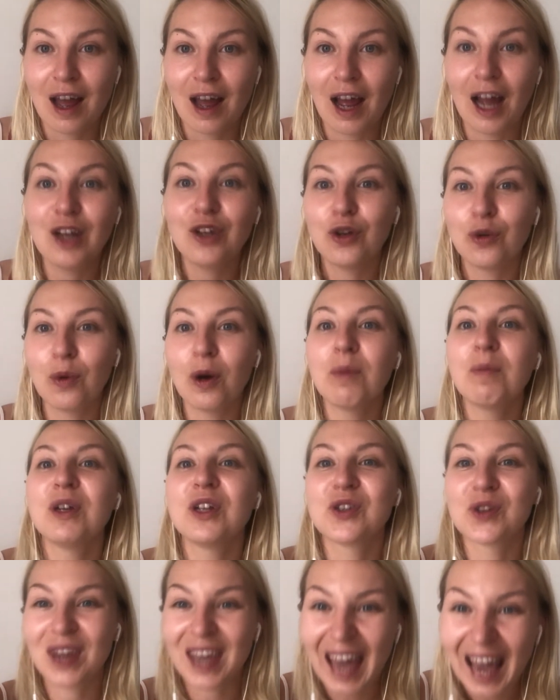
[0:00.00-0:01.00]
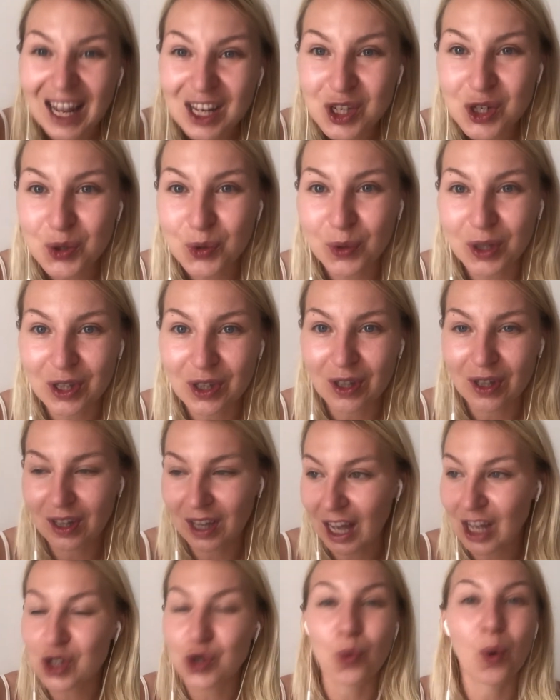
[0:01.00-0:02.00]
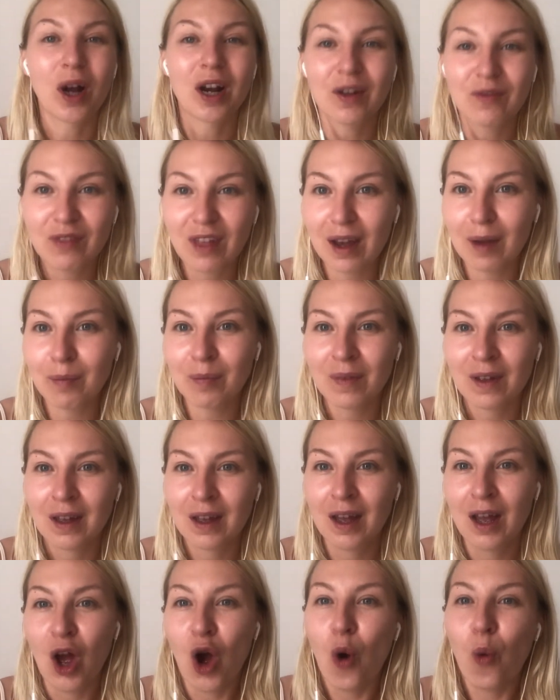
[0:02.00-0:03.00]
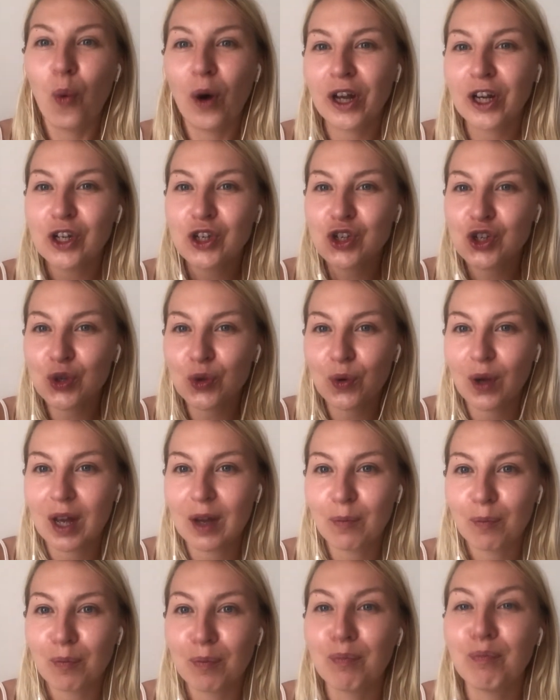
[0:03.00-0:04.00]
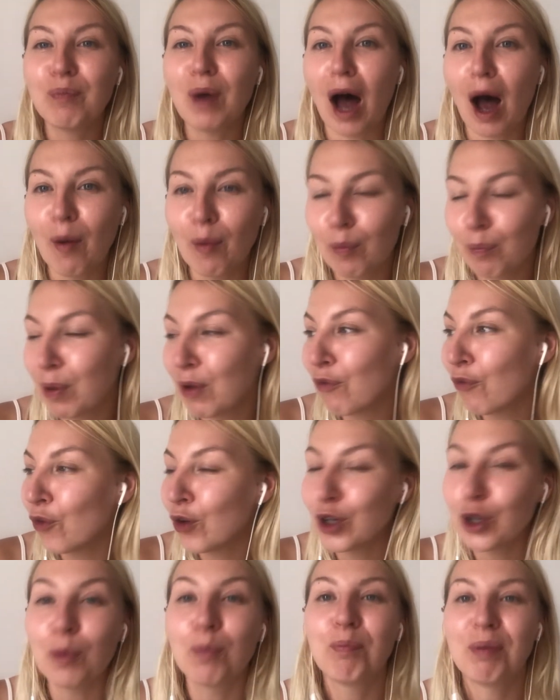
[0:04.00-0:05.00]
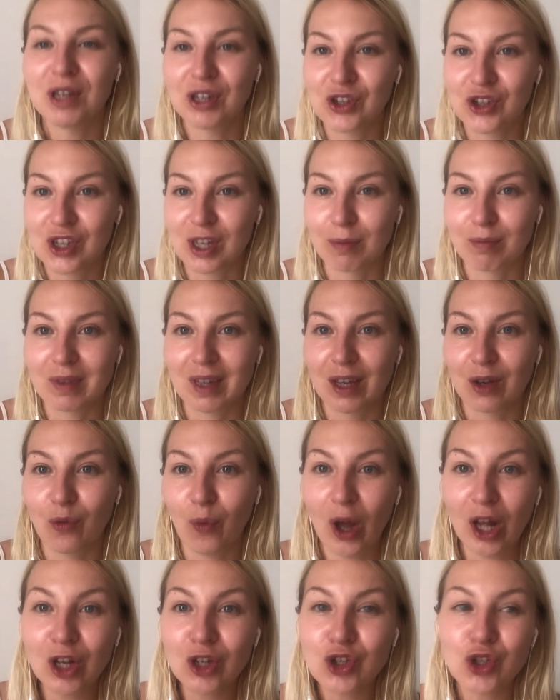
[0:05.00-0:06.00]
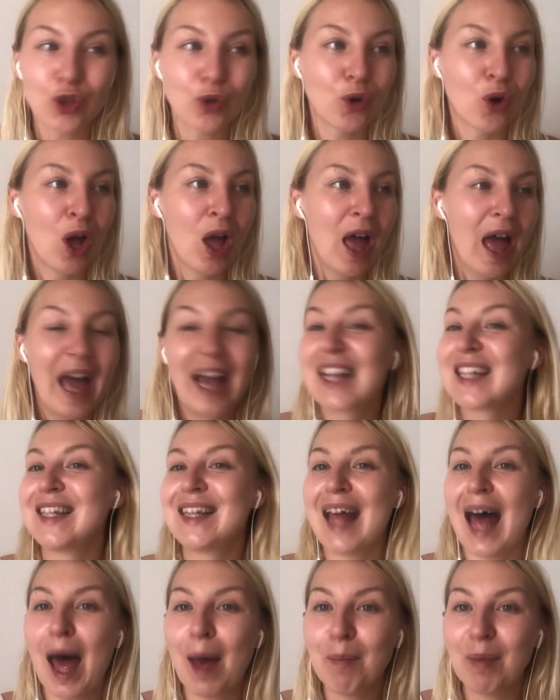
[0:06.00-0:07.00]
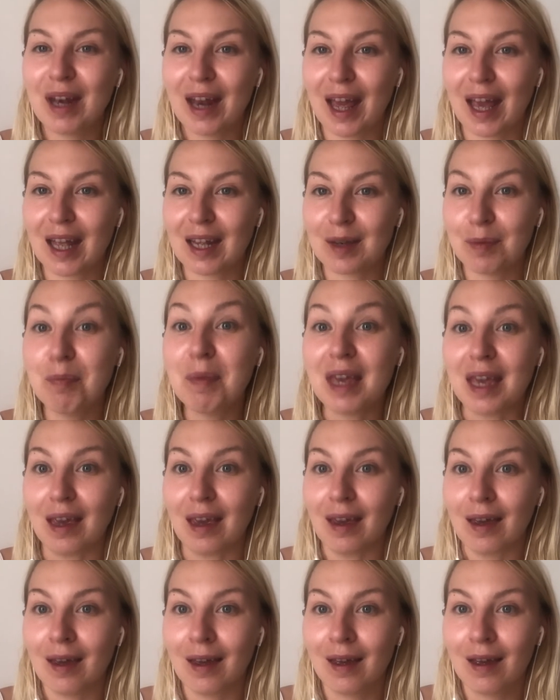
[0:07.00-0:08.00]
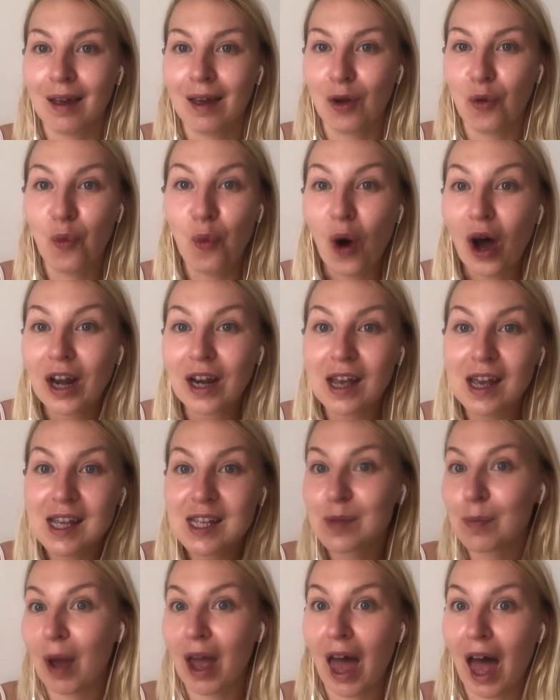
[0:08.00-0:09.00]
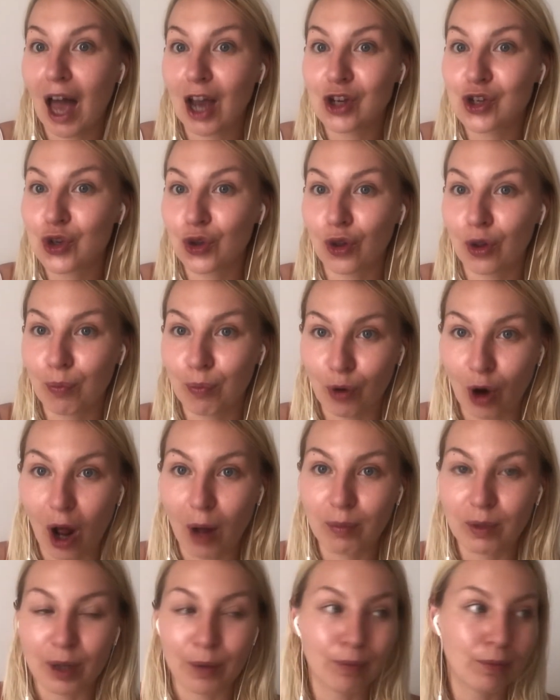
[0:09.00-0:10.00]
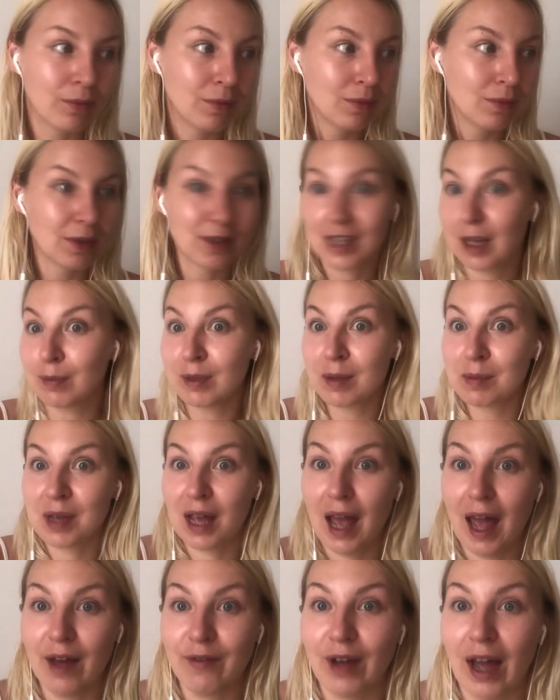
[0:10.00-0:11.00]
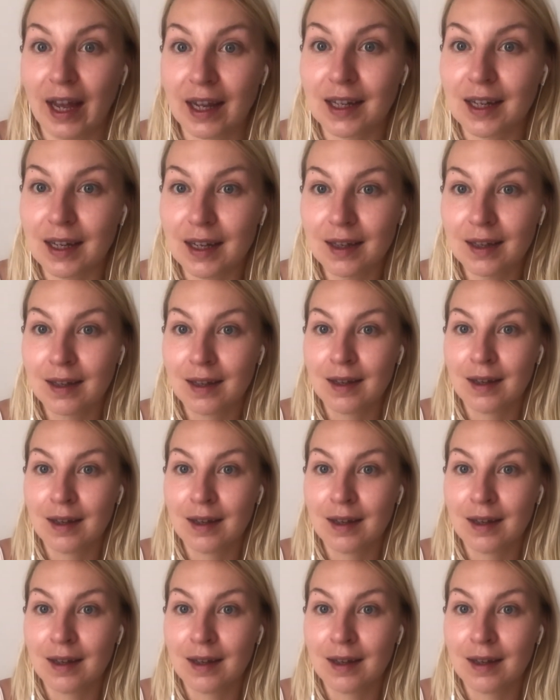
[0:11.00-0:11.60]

and you want me to catch one of them? Why don't you, before you pitch something, why don't you examine me? What is my actual problem? Sometimes I have acne.